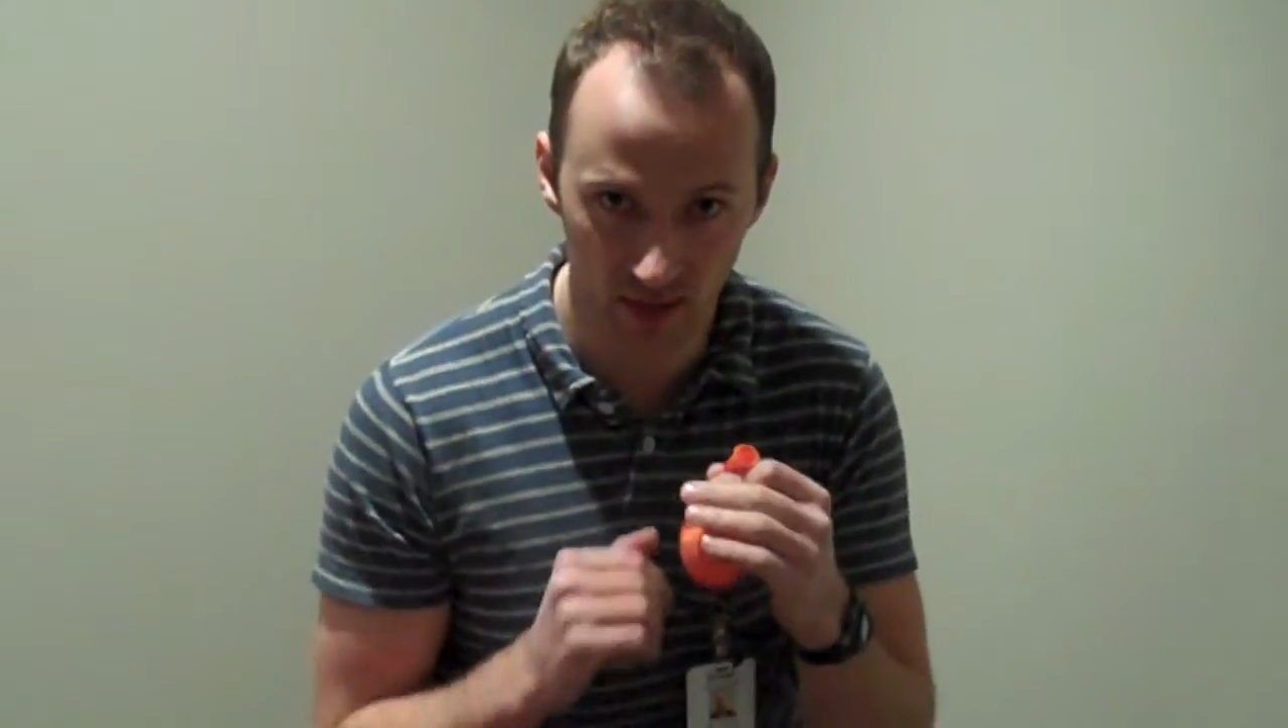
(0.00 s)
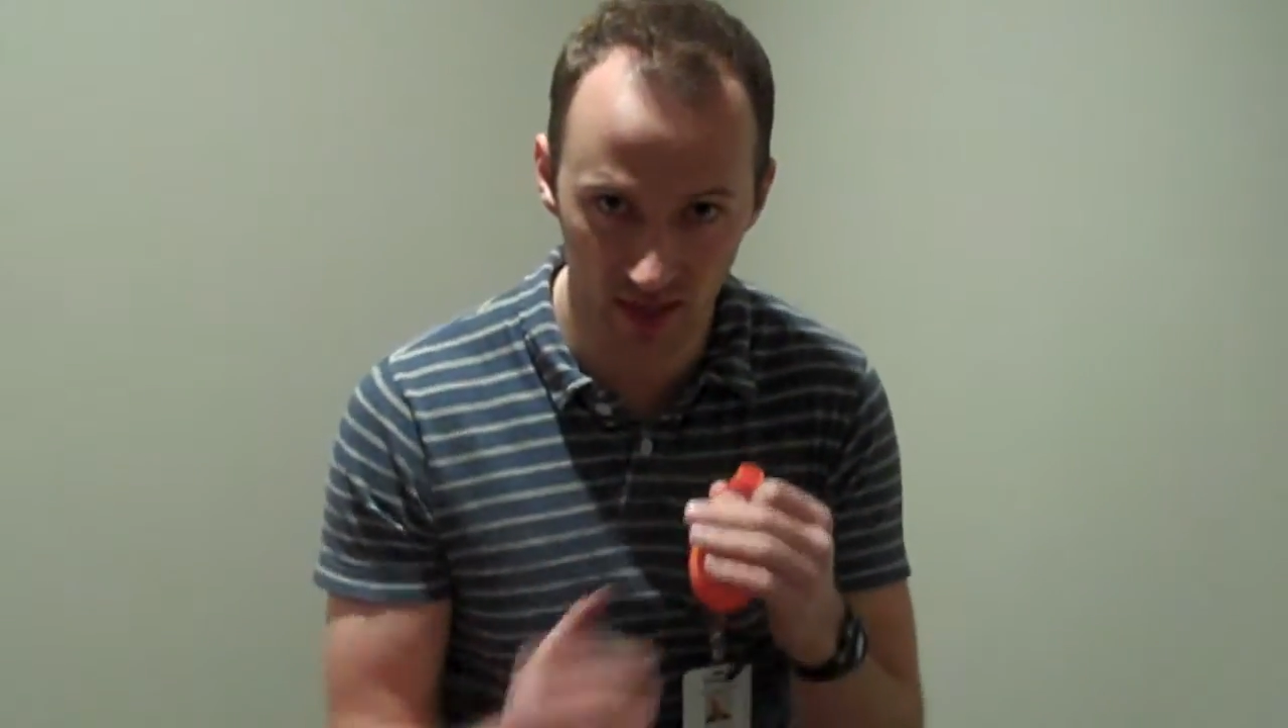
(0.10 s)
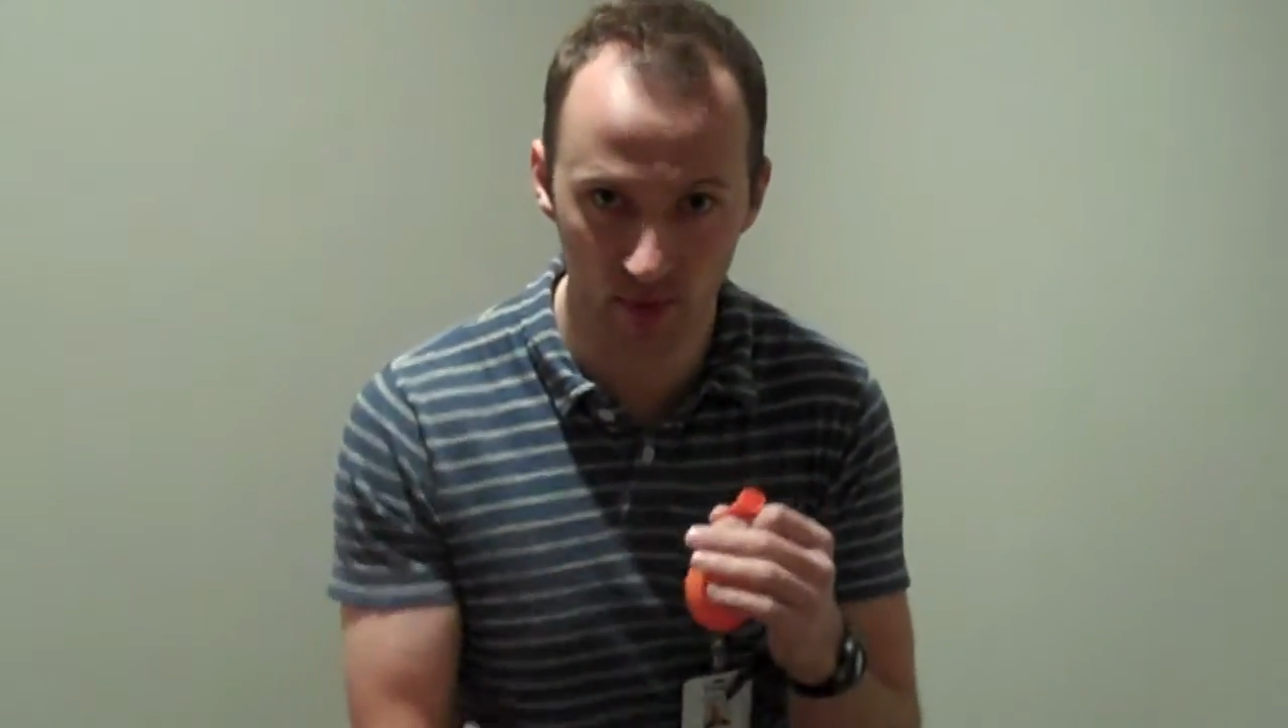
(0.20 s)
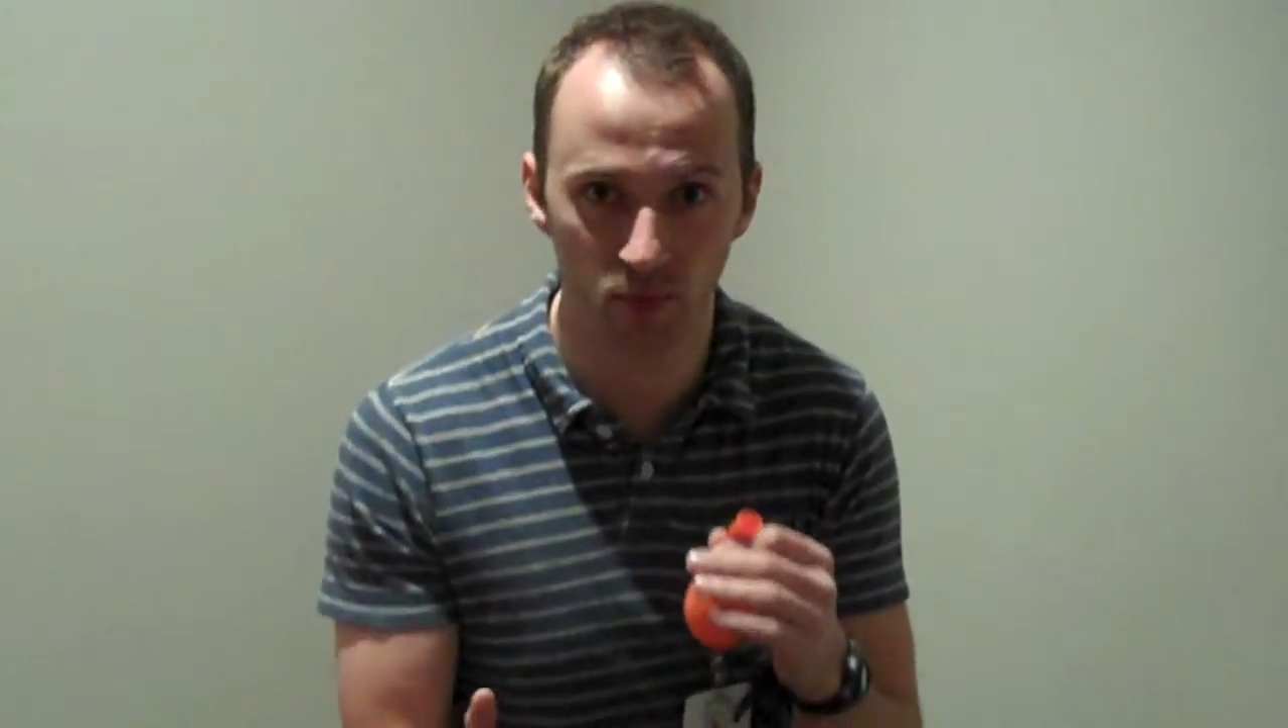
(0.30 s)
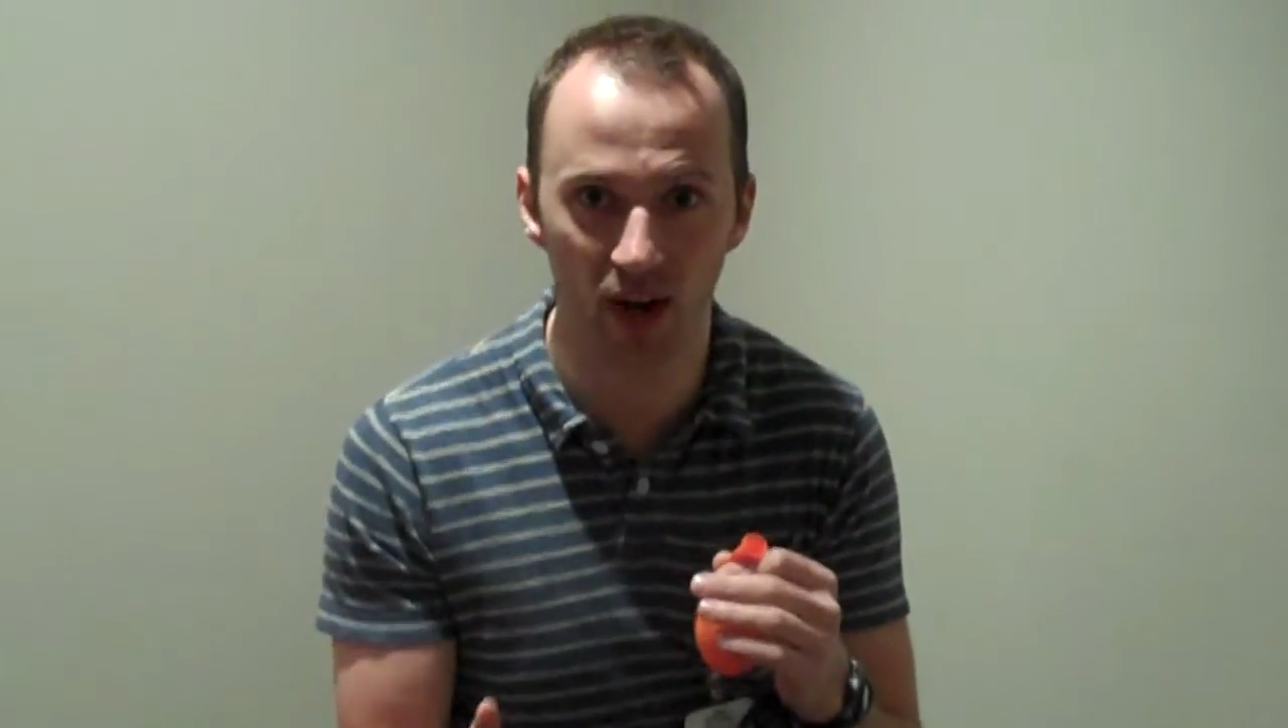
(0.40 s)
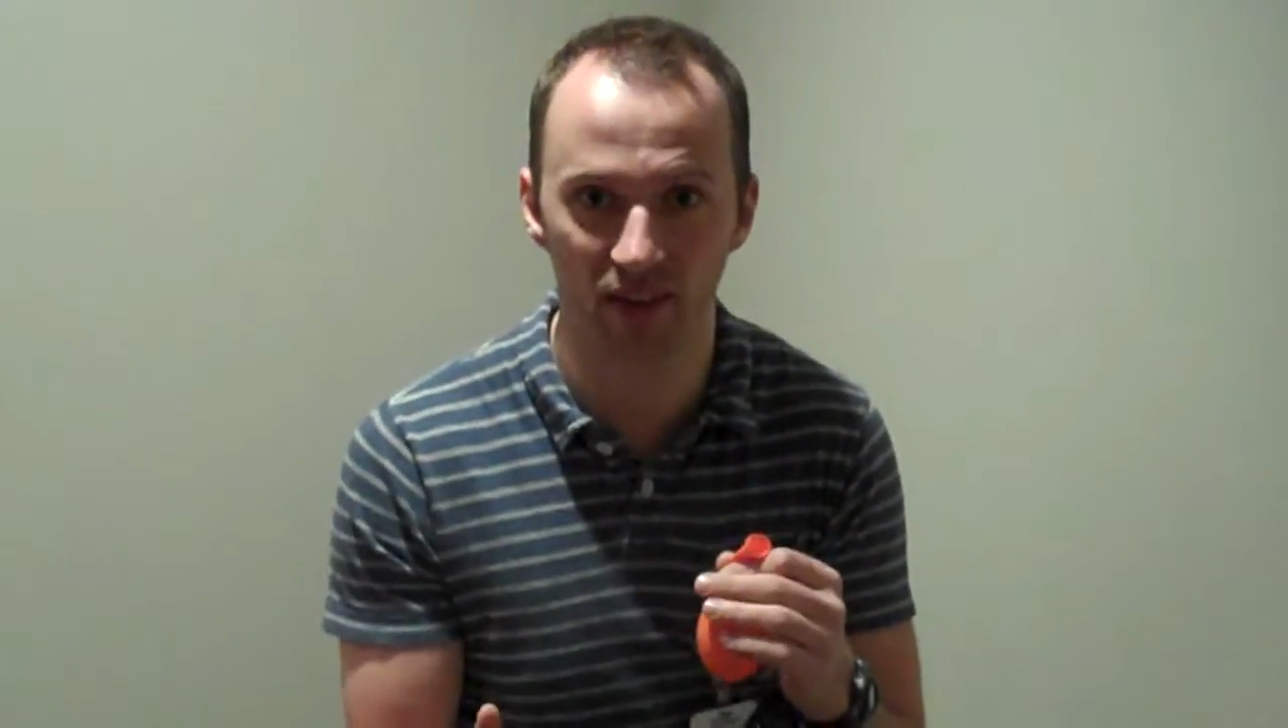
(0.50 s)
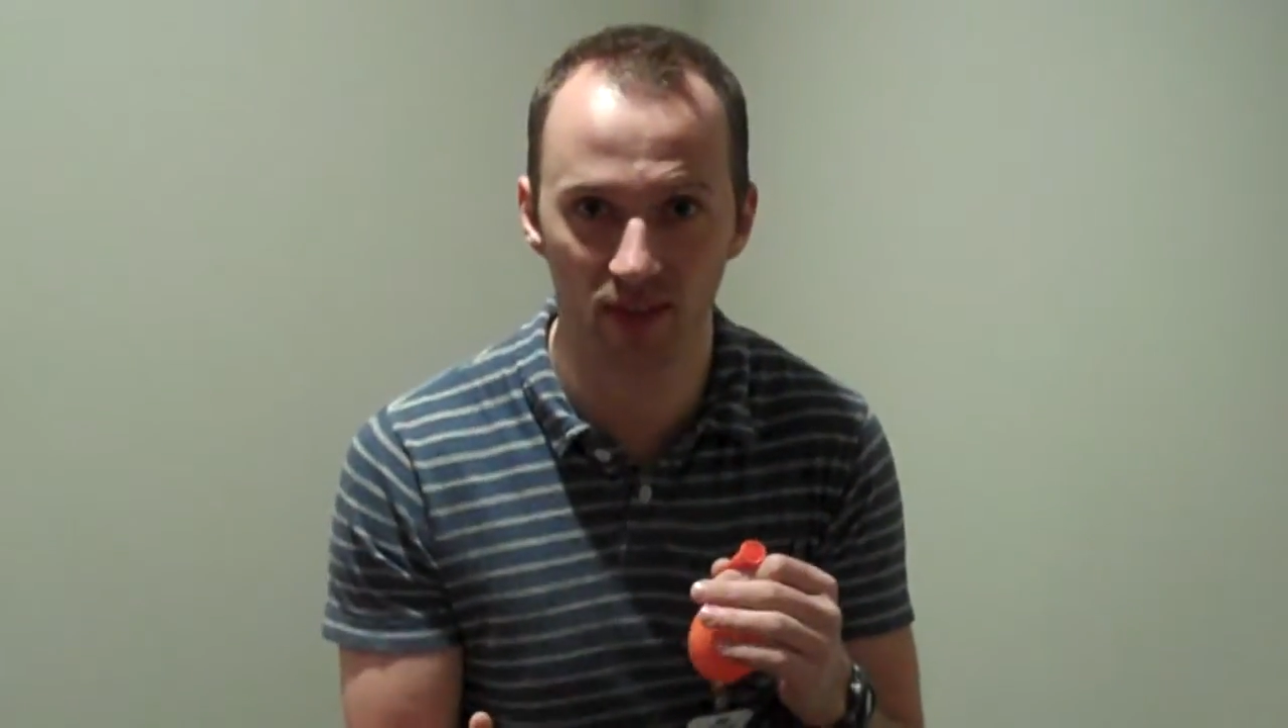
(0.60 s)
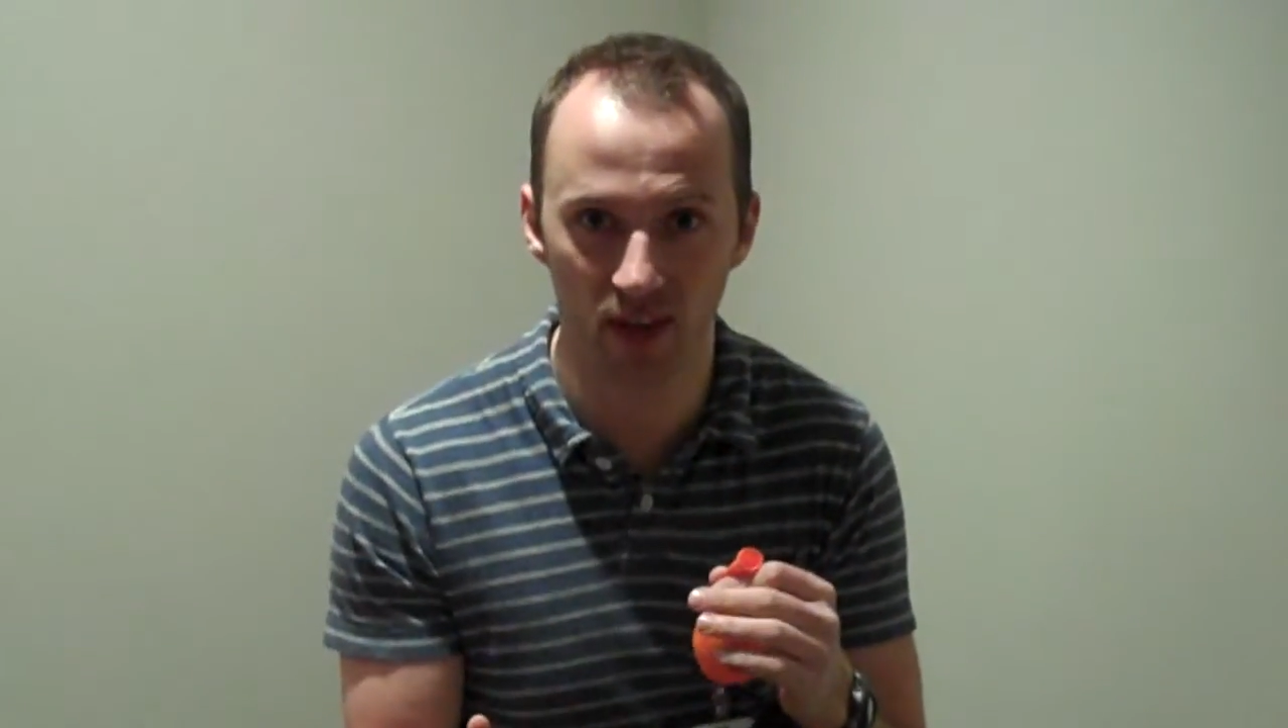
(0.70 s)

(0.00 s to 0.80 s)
deep breath